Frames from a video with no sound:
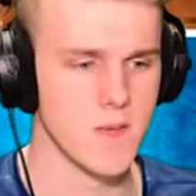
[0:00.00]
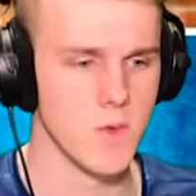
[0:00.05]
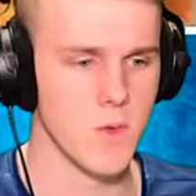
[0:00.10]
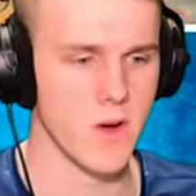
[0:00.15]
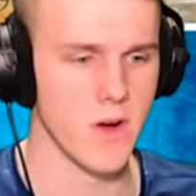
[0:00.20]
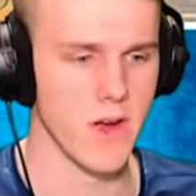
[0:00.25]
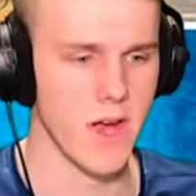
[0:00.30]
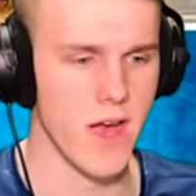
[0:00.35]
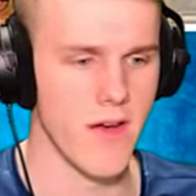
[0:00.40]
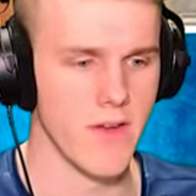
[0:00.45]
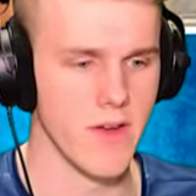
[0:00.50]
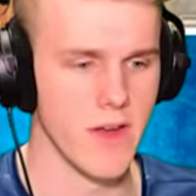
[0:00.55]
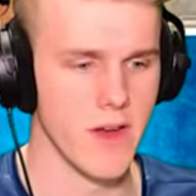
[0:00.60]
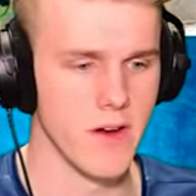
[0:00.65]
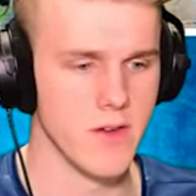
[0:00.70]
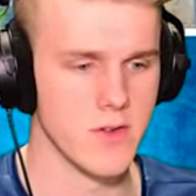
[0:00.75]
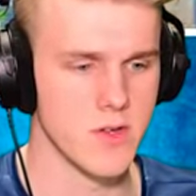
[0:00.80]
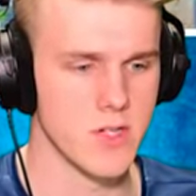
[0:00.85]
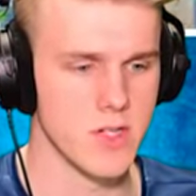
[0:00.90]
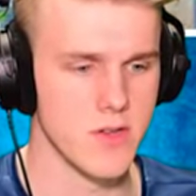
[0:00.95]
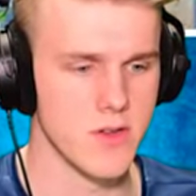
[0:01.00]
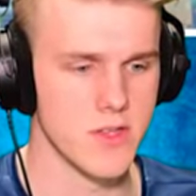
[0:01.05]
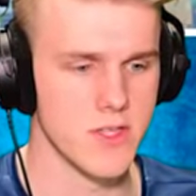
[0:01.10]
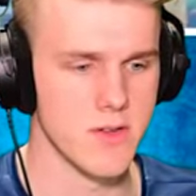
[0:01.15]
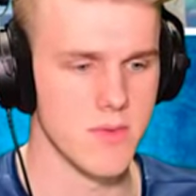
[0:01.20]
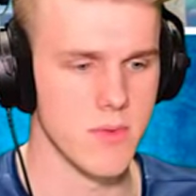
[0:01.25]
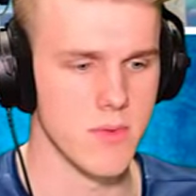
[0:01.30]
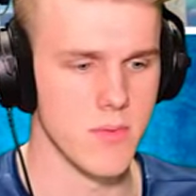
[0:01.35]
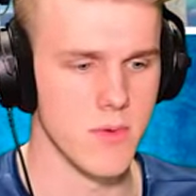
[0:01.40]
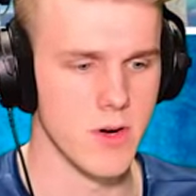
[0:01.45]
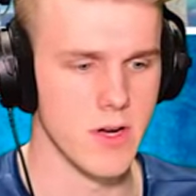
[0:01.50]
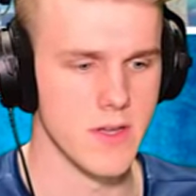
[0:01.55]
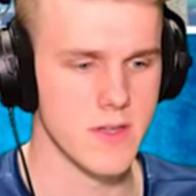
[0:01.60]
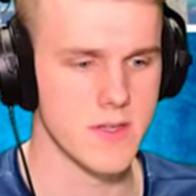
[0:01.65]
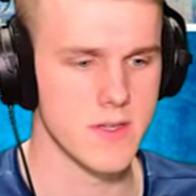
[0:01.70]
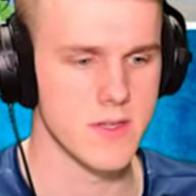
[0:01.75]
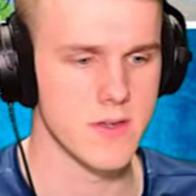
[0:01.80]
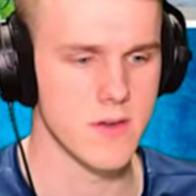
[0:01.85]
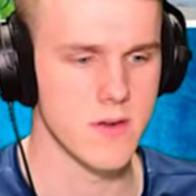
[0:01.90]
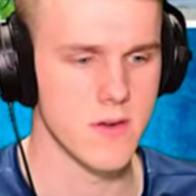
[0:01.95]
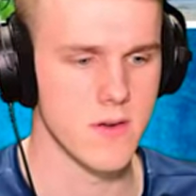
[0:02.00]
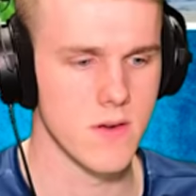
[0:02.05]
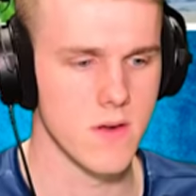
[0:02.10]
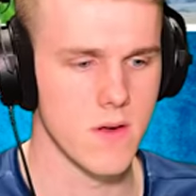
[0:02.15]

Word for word: there's one guy over here just killed some of the boys.